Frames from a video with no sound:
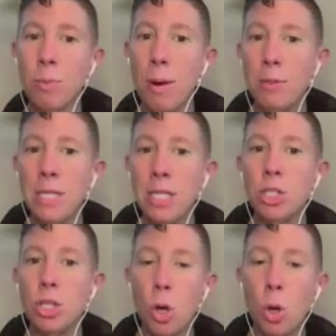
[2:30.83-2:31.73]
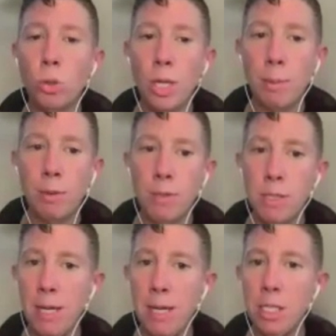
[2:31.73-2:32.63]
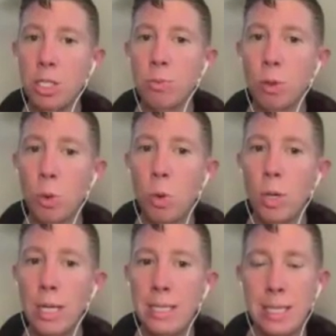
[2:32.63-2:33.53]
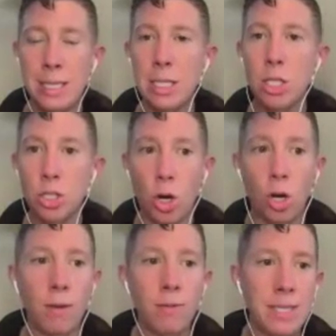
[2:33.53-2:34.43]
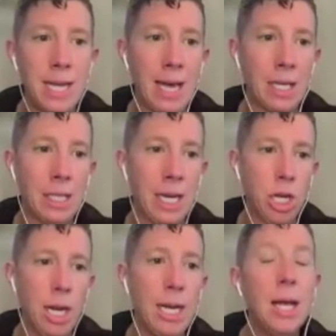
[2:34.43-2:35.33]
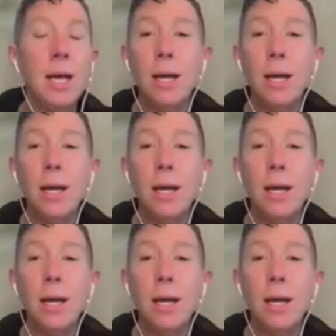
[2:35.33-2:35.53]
represents the total number of responses recorded since the start of the data collection.